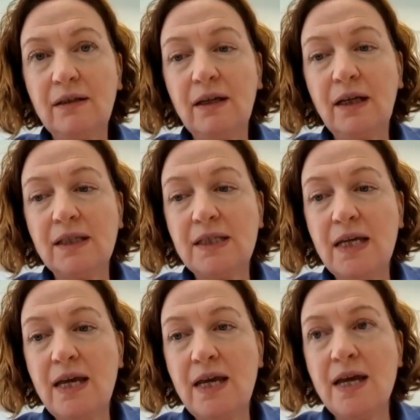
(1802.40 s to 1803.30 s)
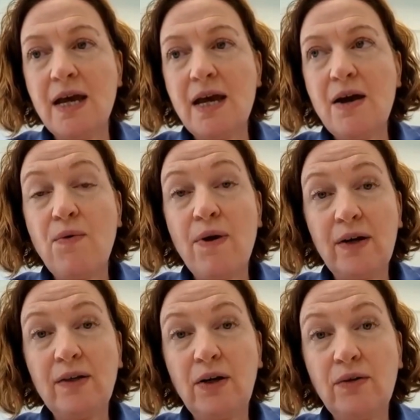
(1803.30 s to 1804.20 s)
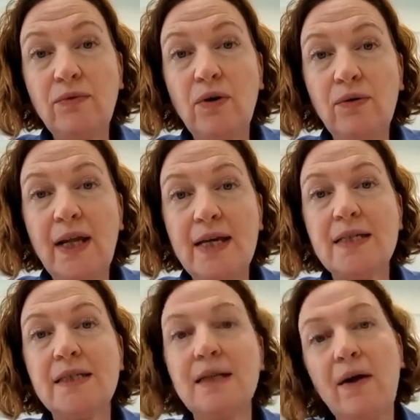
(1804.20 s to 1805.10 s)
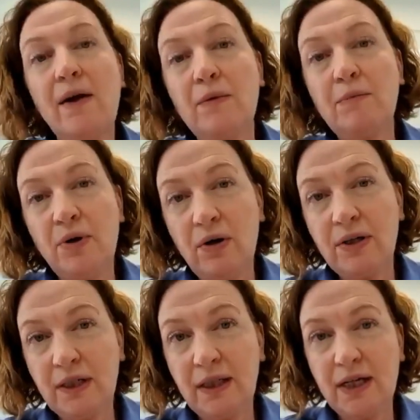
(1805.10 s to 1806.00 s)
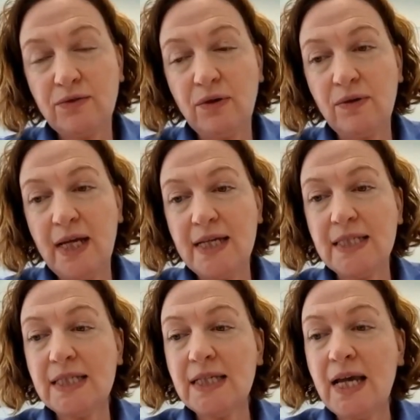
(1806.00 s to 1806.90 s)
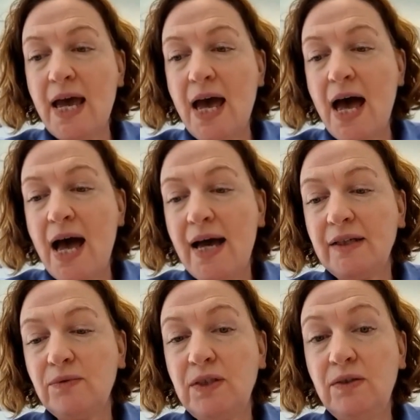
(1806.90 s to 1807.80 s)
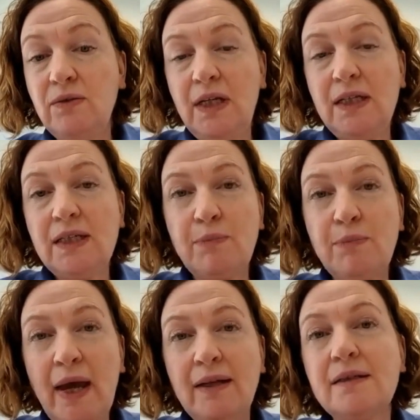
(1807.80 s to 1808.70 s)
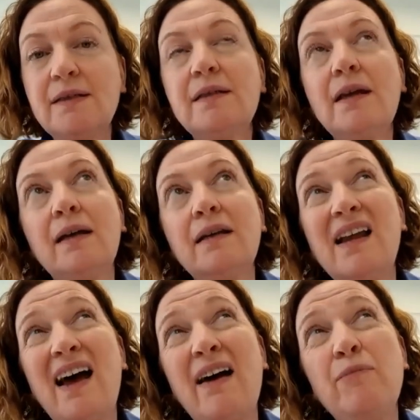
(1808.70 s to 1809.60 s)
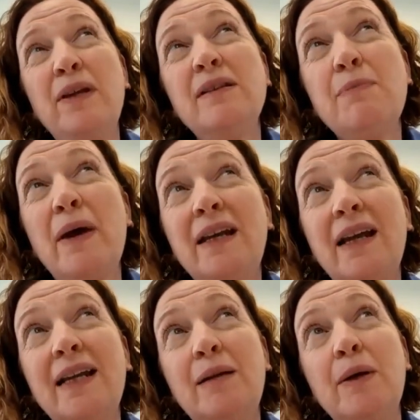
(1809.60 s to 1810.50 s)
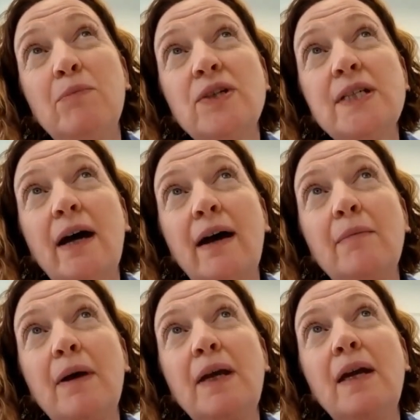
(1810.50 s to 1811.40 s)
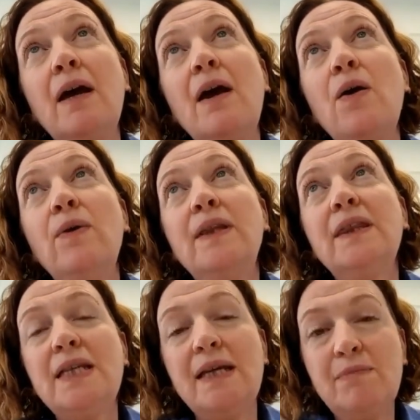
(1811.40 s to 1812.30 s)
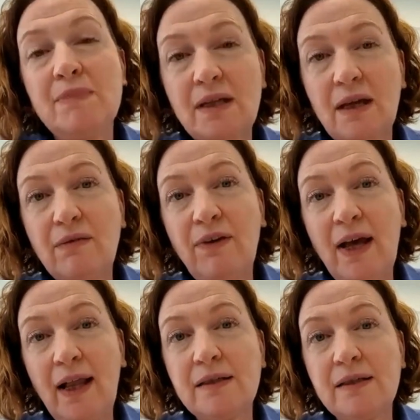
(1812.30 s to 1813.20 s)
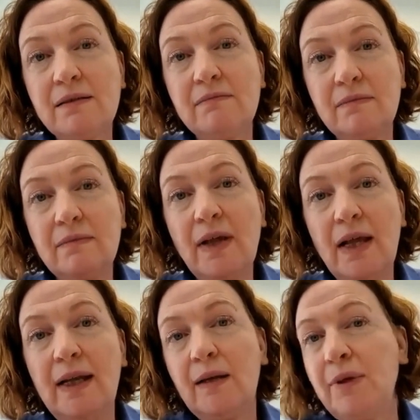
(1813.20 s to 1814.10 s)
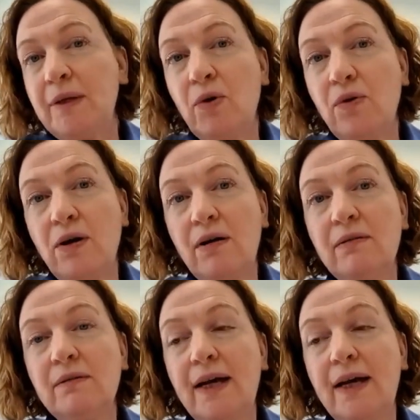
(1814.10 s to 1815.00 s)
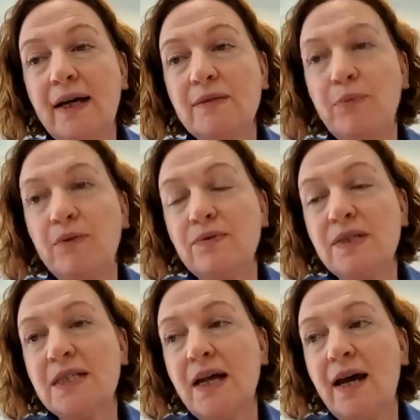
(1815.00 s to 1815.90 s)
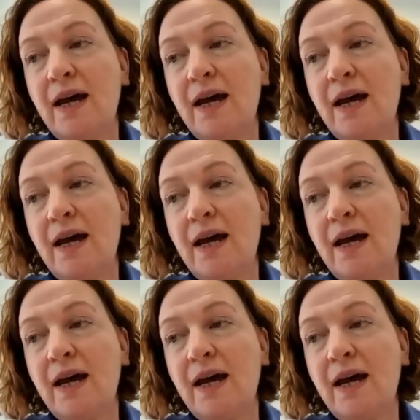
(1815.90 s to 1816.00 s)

can see where their role is and how important that role is. And we do need to spend, and have been spending, a little bit more time maybe with the teams that felt a little bit more, I suppose,